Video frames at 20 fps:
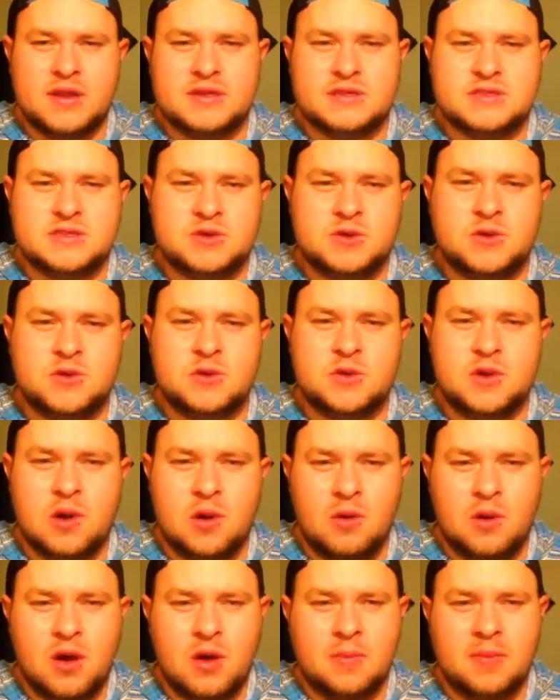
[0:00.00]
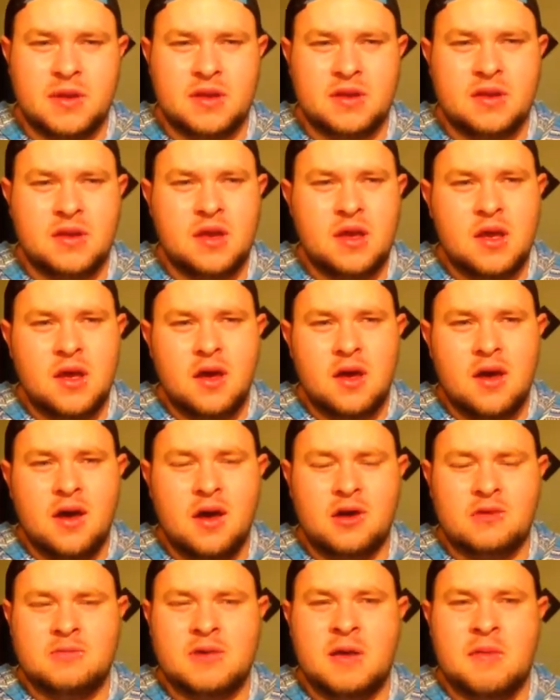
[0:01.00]
to go up and
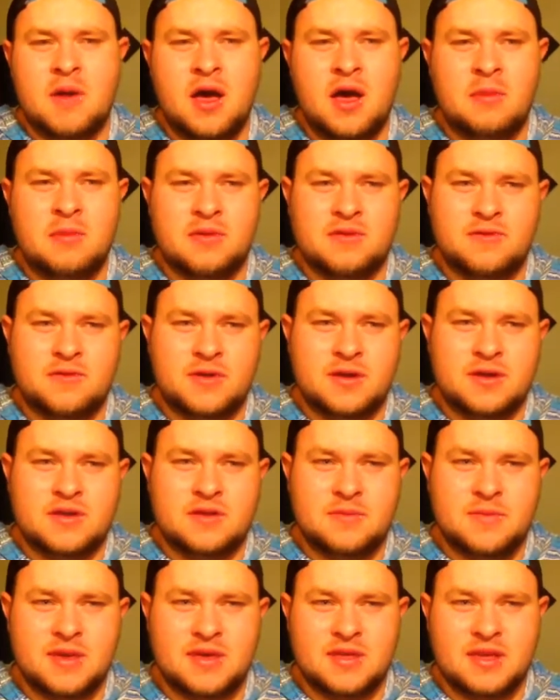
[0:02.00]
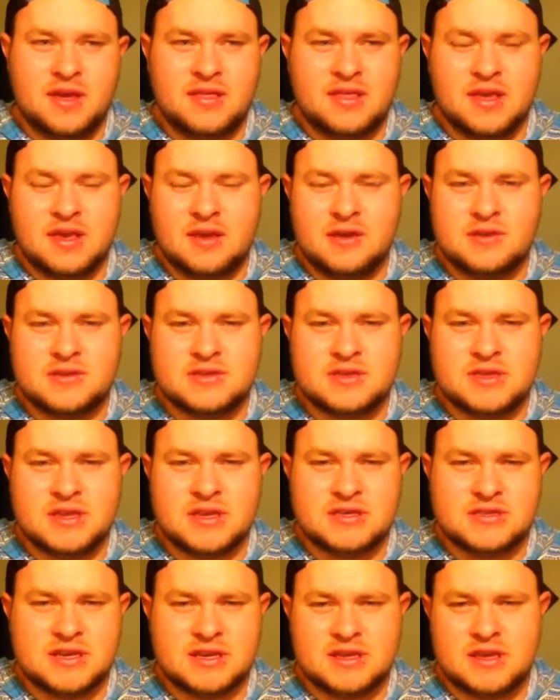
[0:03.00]
hug my mom and for it to be like
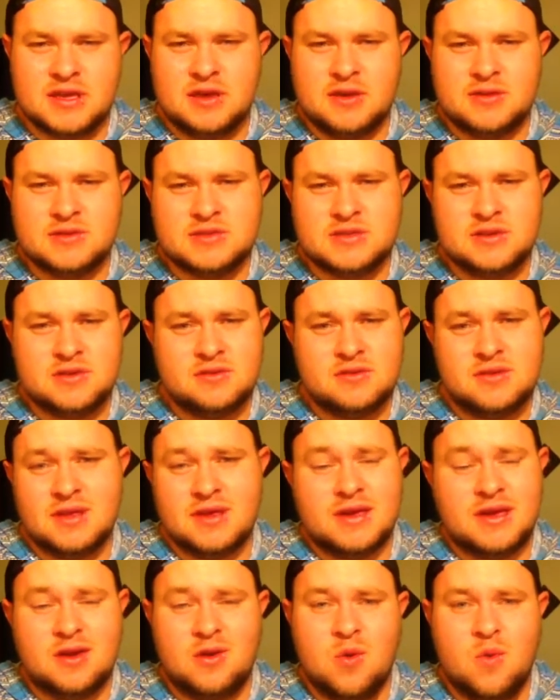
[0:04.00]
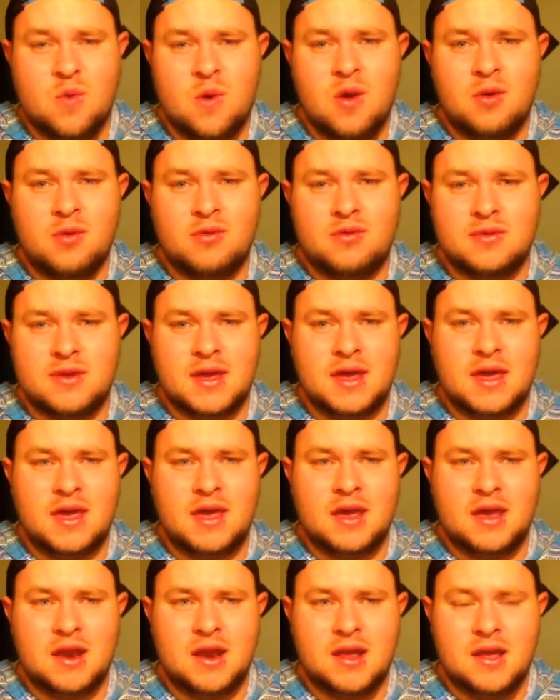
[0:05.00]
things like they used to, like, it won't.
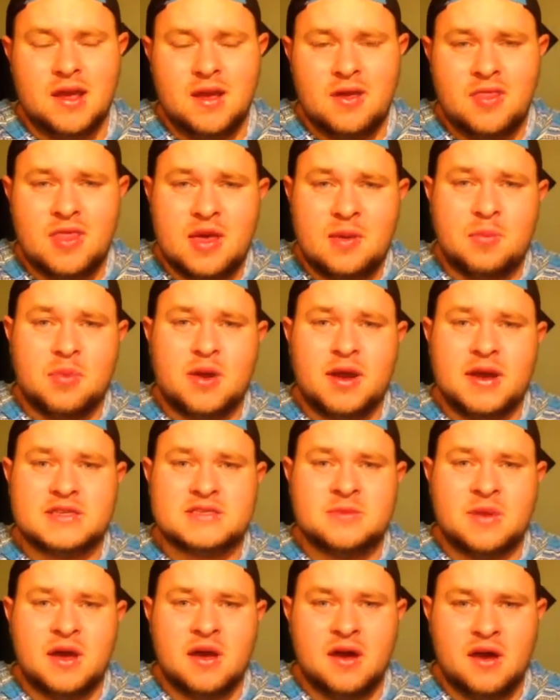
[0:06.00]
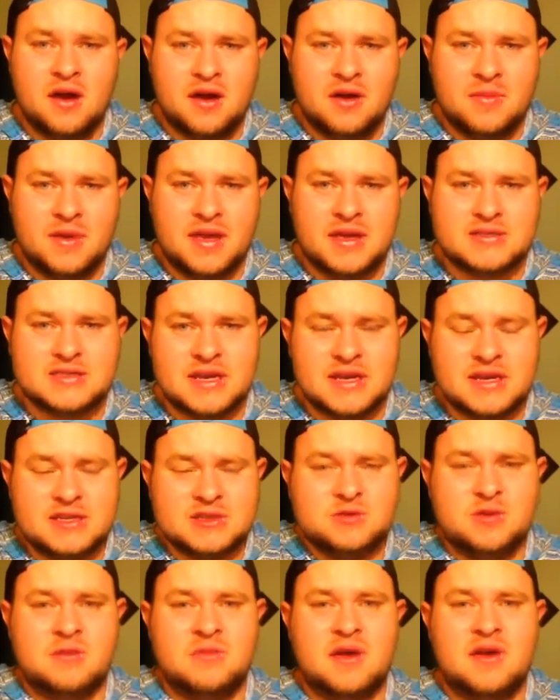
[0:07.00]
And that breaks my heart, because I
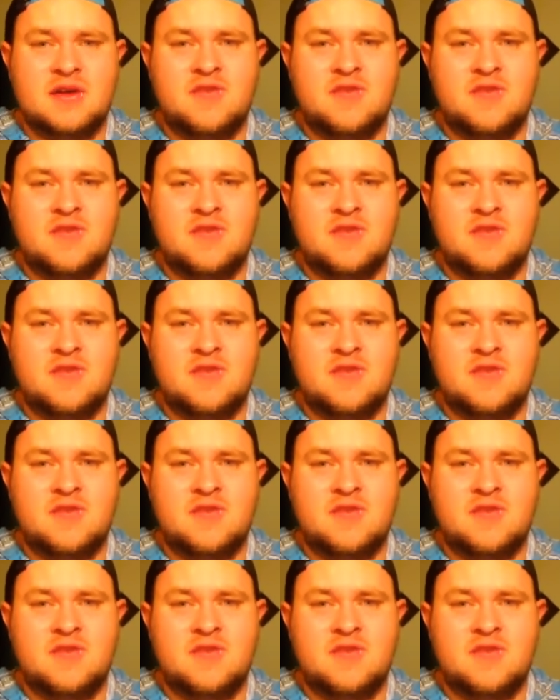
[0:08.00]
just want my